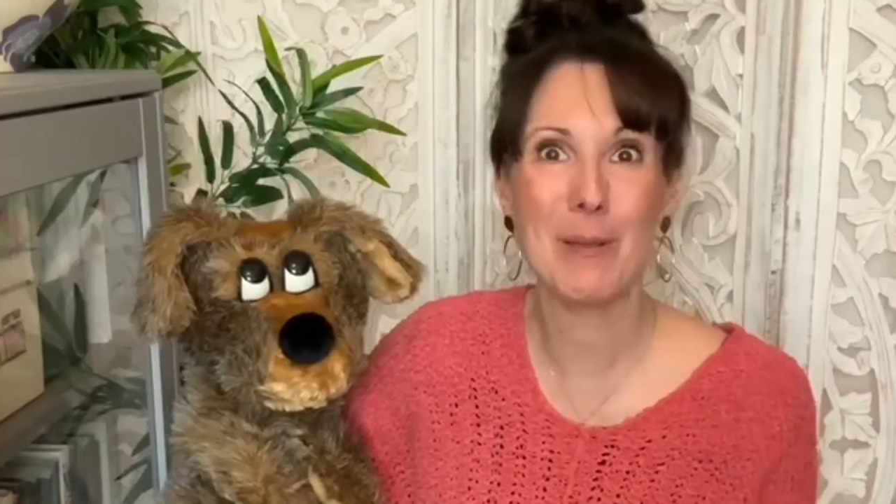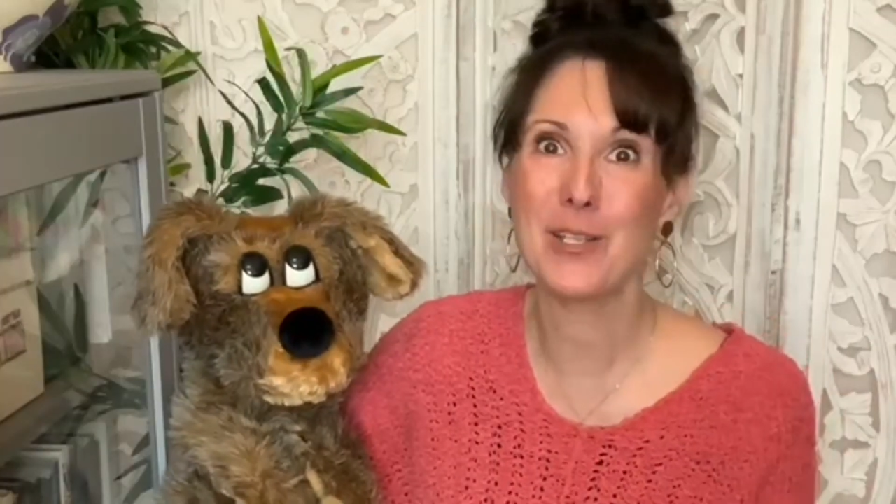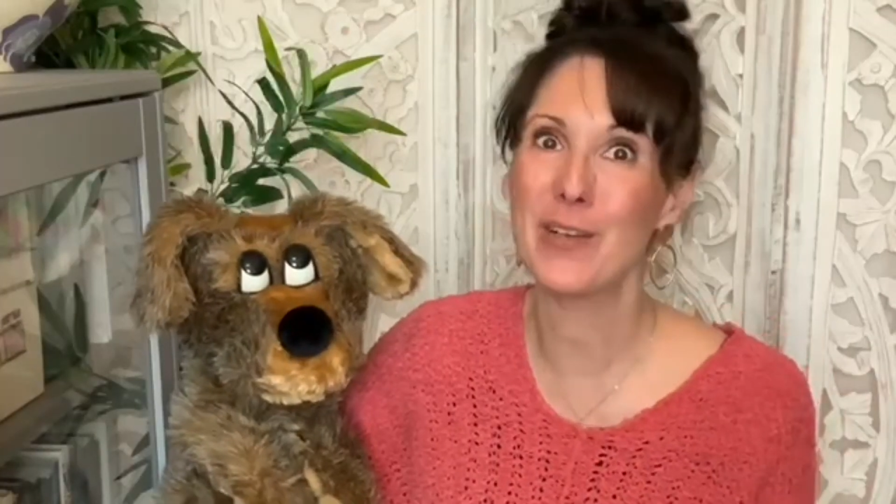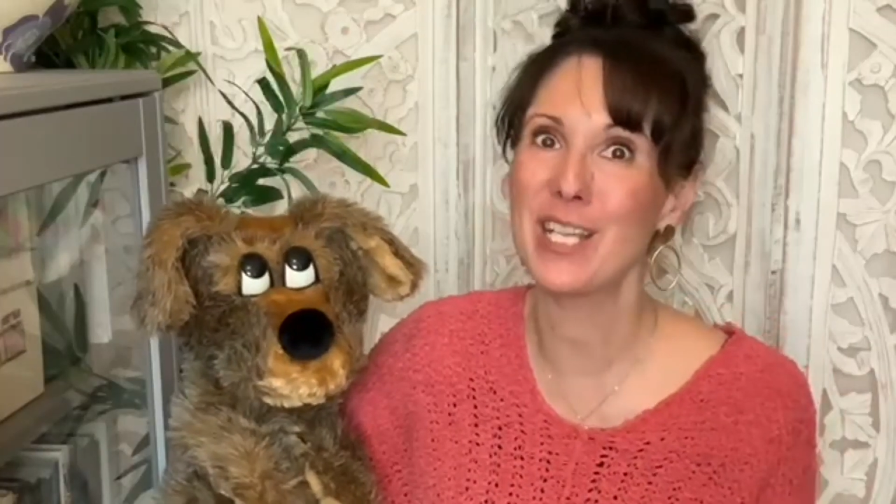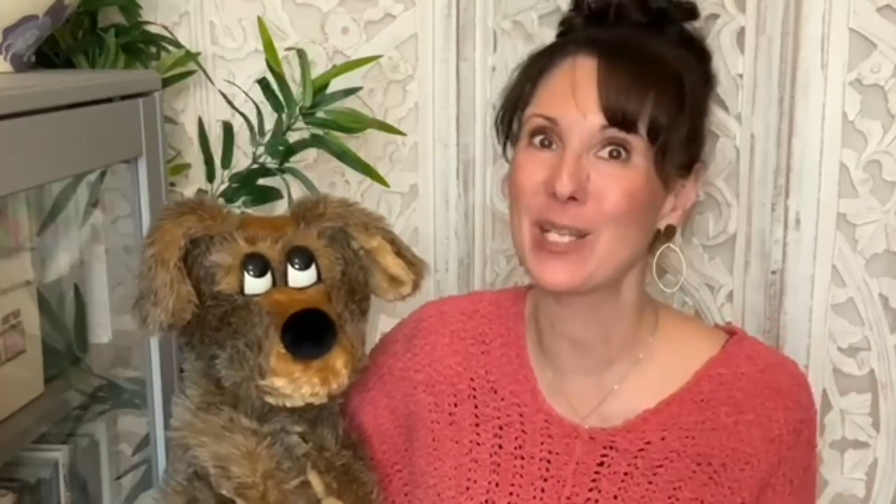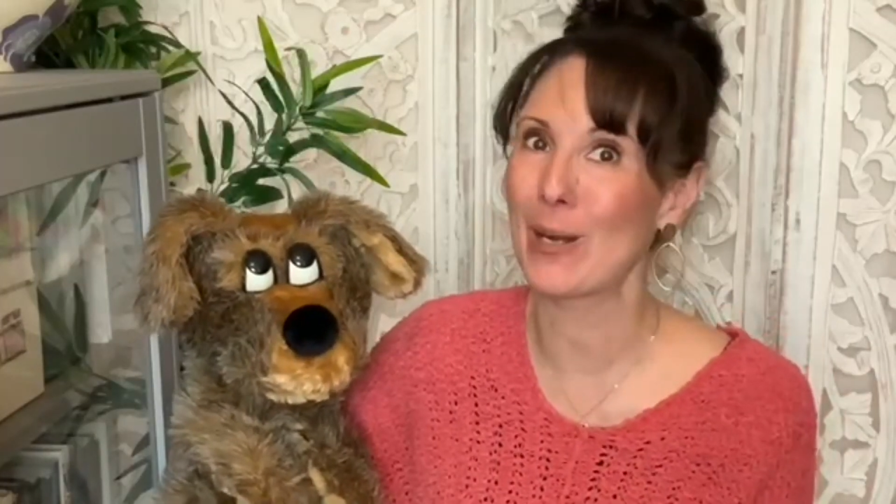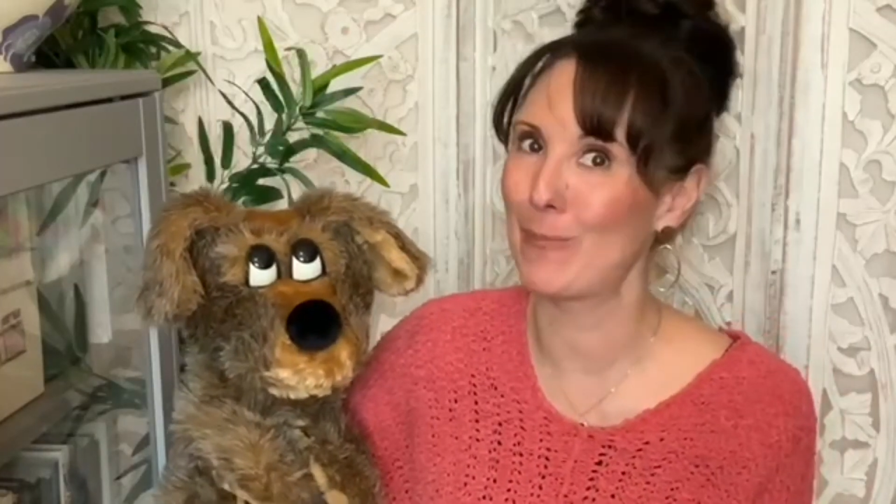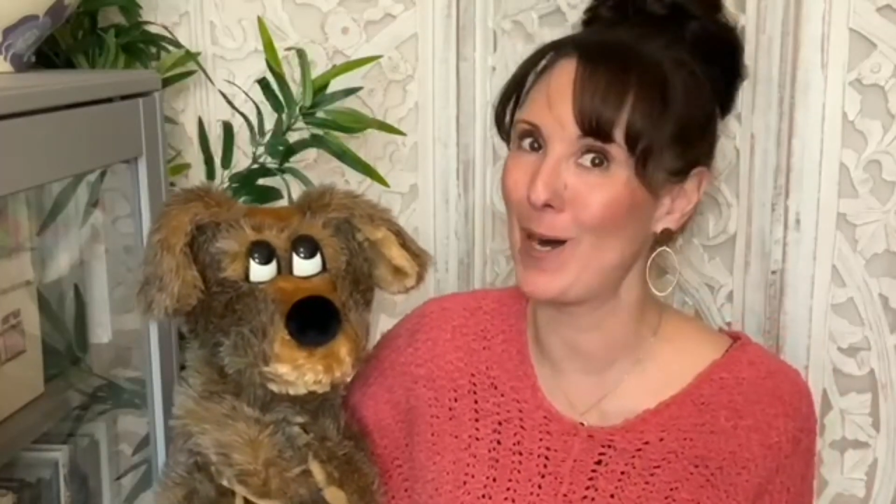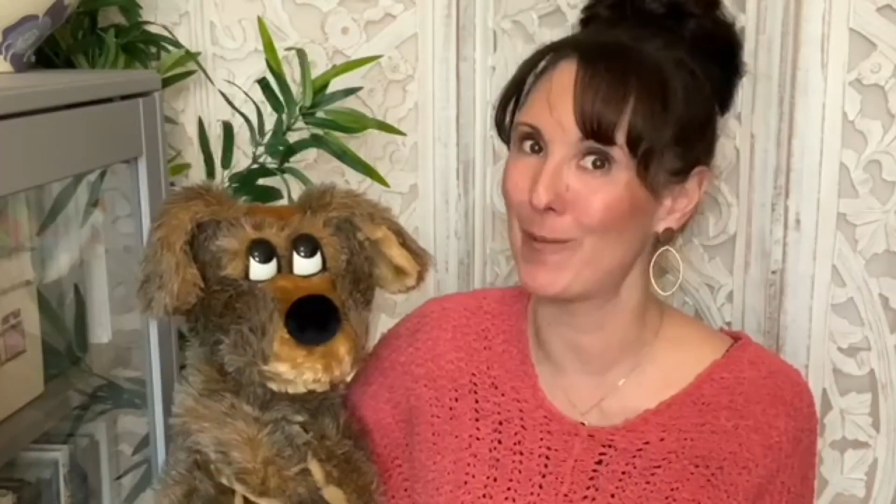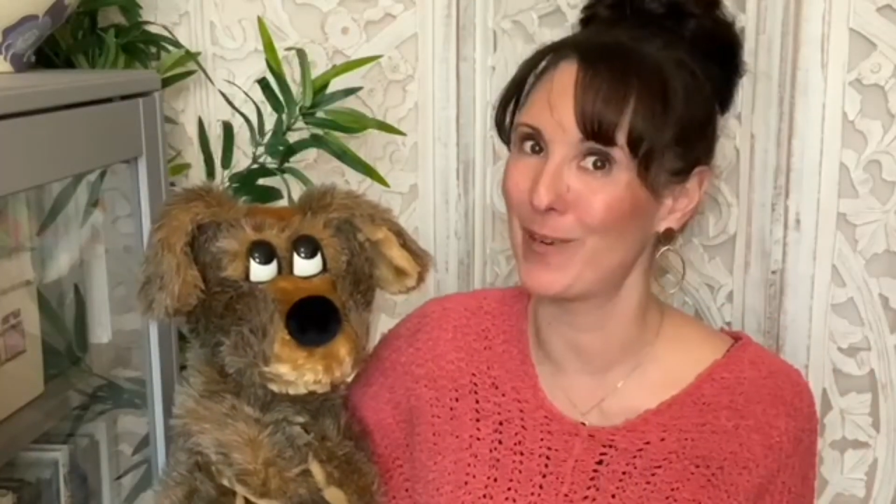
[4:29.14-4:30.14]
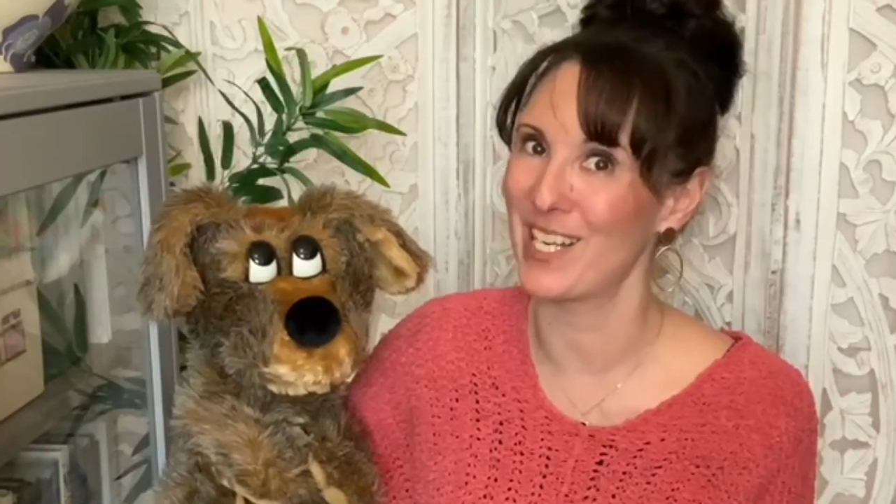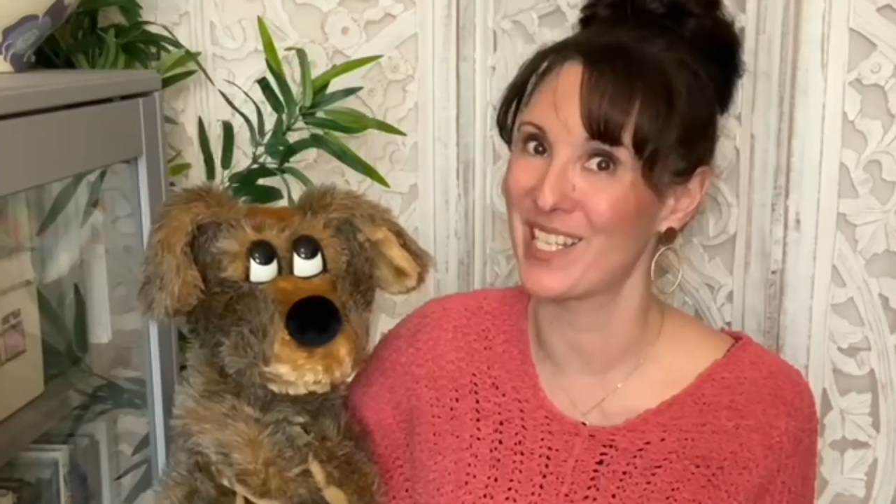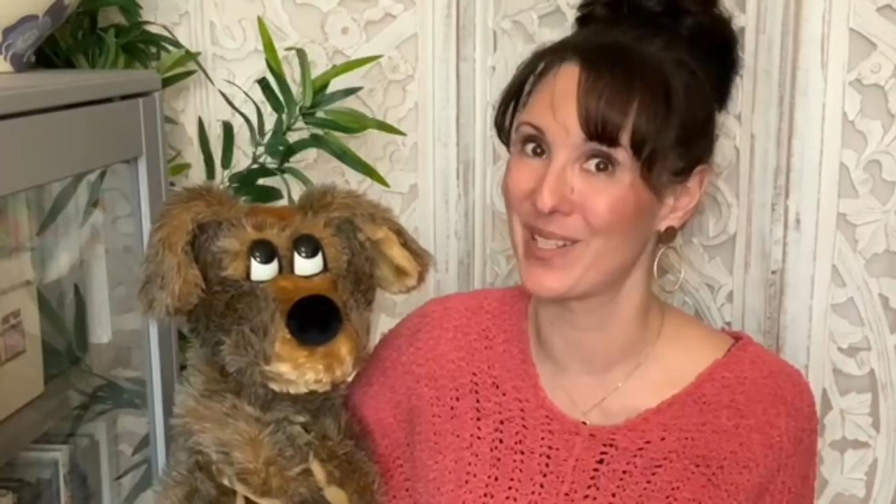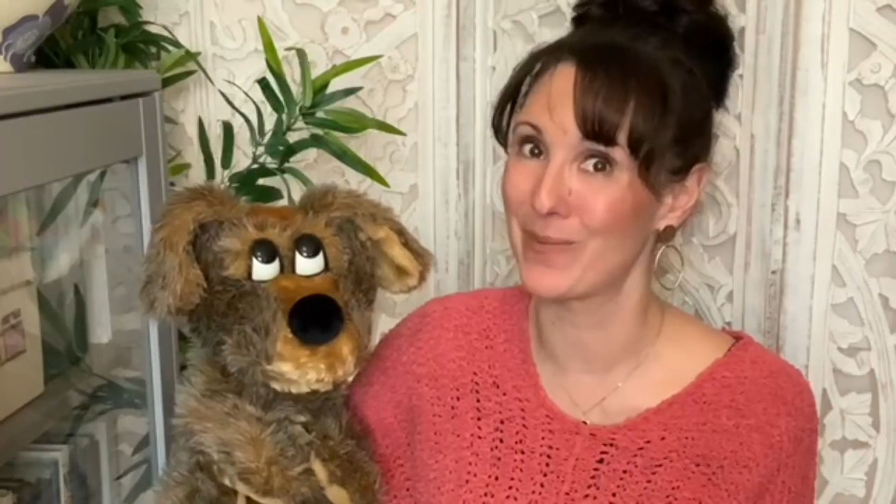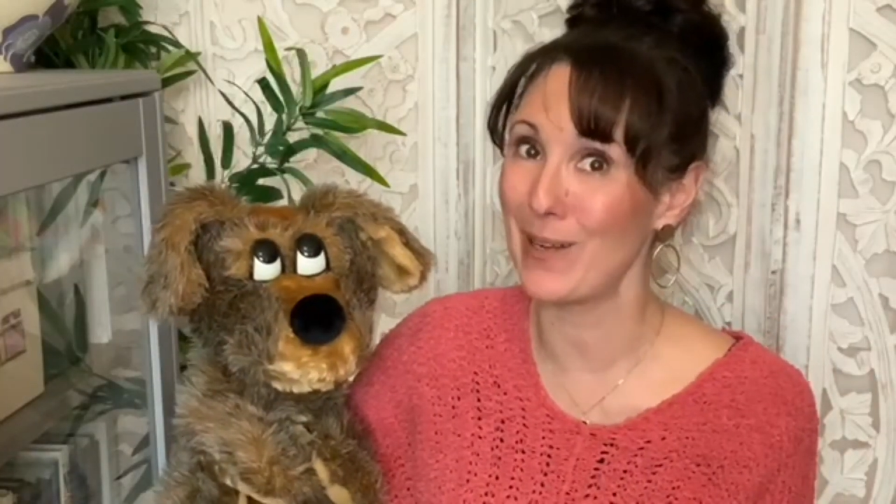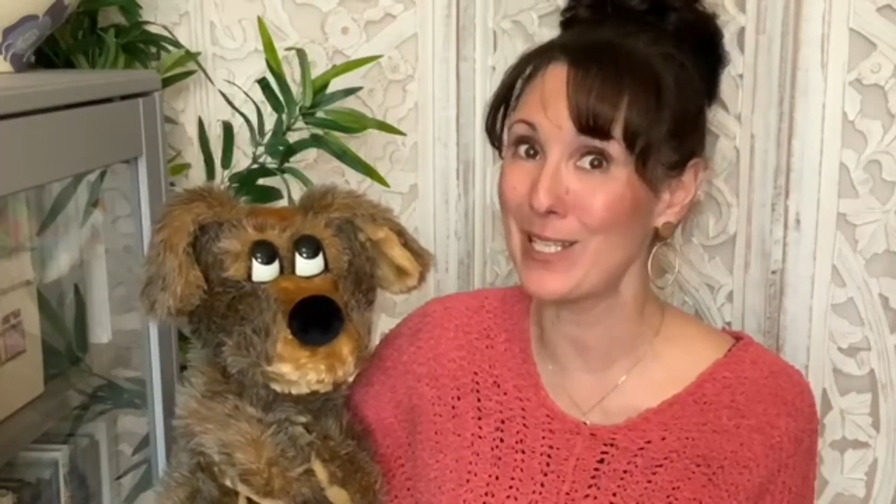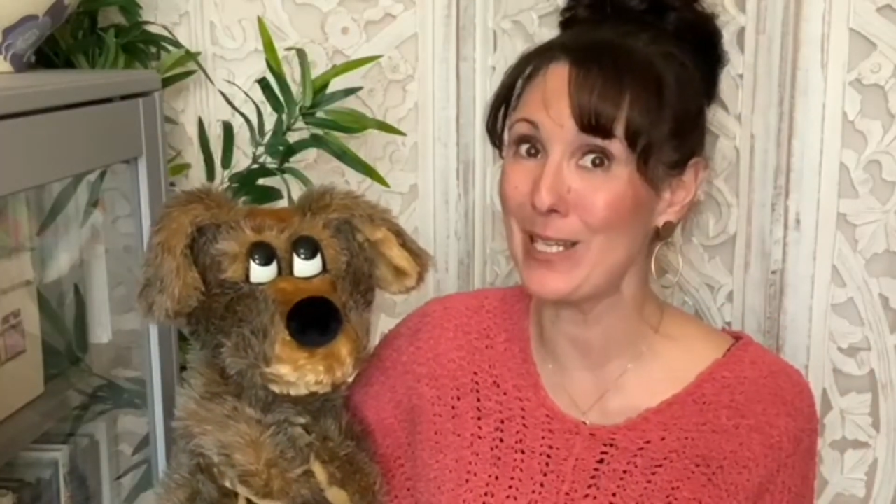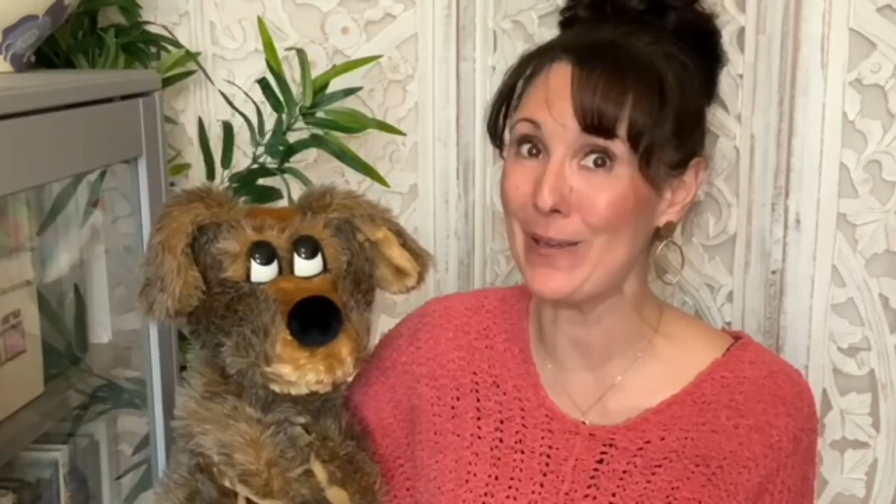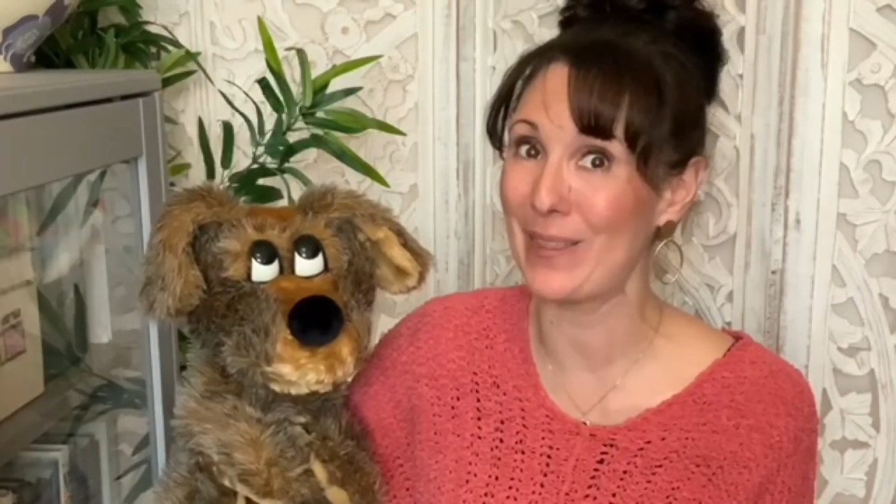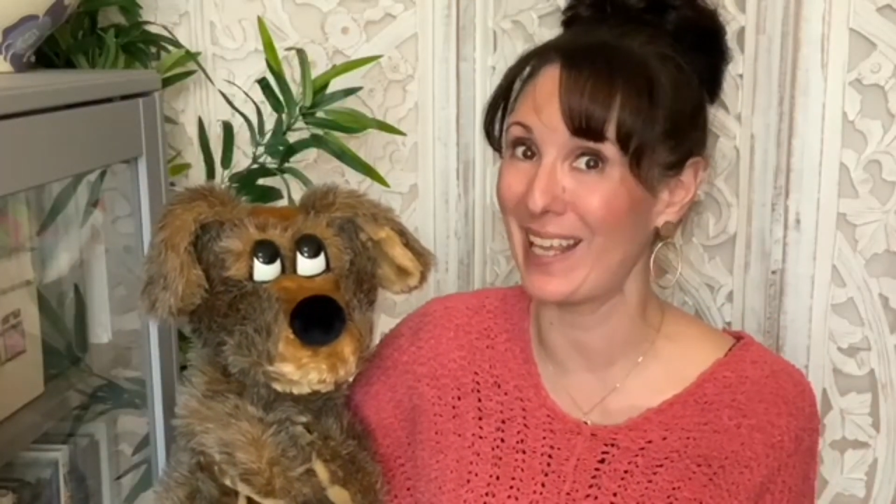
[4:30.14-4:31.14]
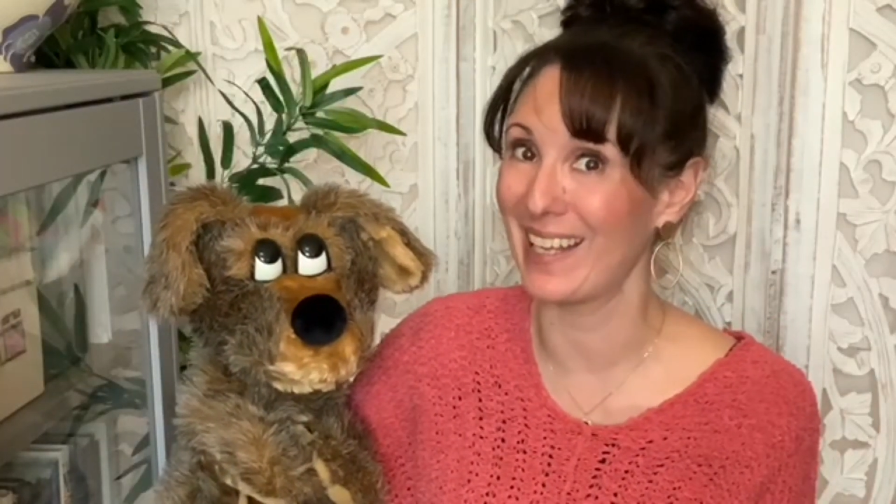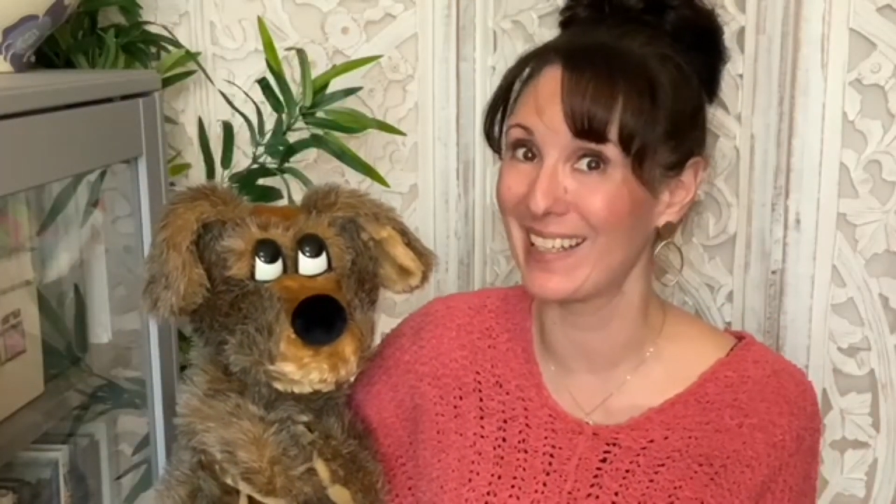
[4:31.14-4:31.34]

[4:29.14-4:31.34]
treats or palm branches? What do you think?